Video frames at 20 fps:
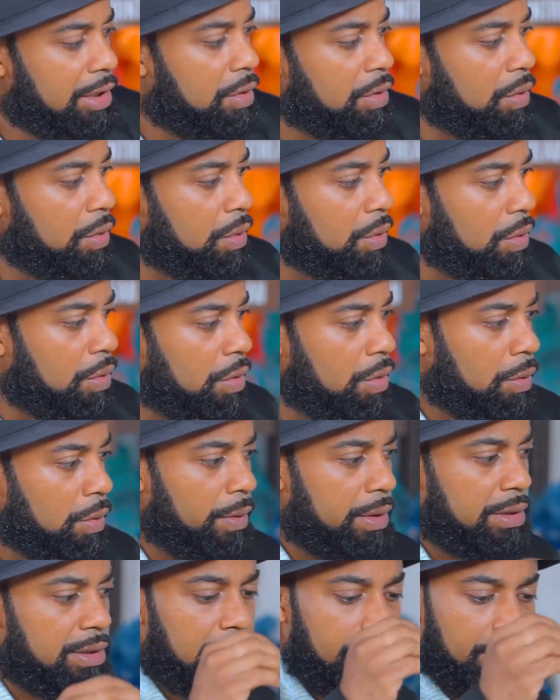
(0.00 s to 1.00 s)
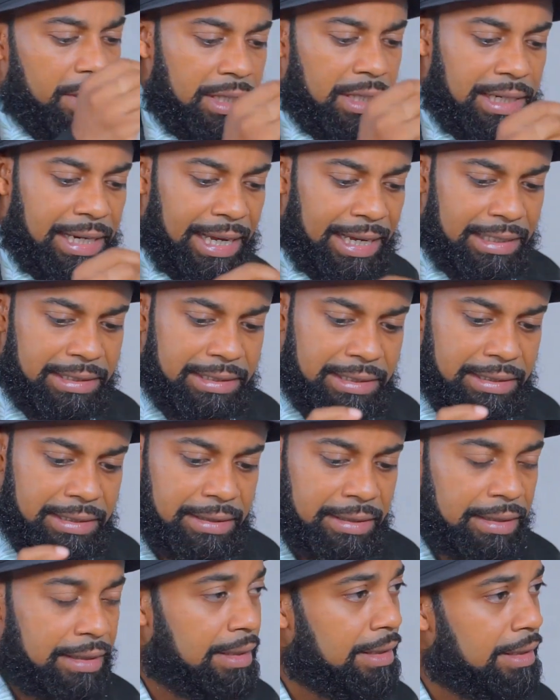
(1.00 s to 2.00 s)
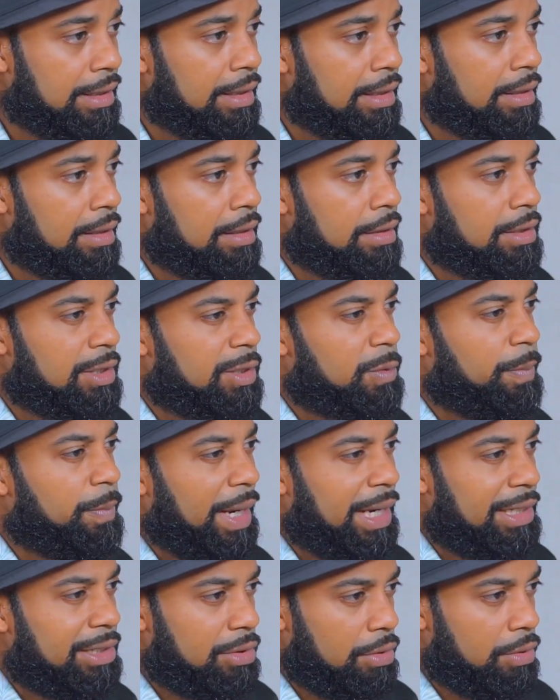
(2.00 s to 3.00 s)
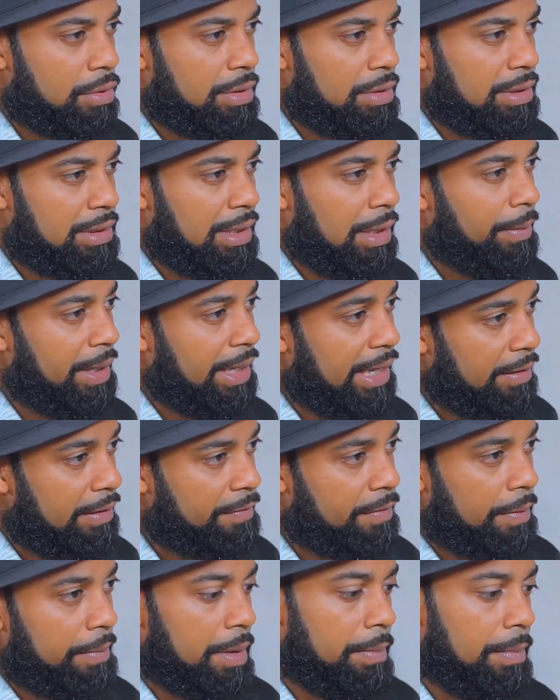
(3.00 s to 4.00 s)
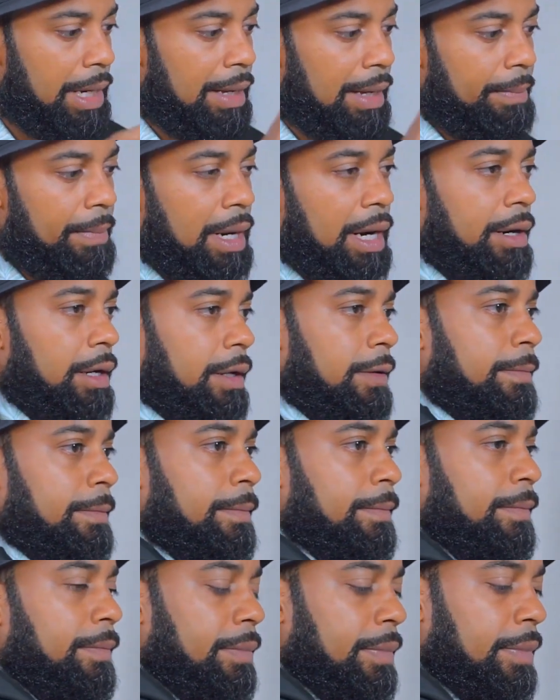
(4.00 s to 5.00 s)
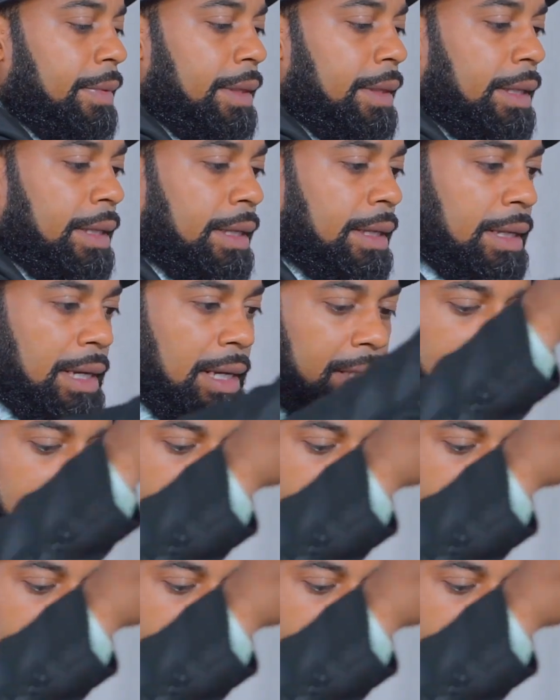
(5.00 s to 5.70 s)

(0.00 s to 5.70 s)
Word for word: go with some of the nice spice notes that we get from the black barrel. And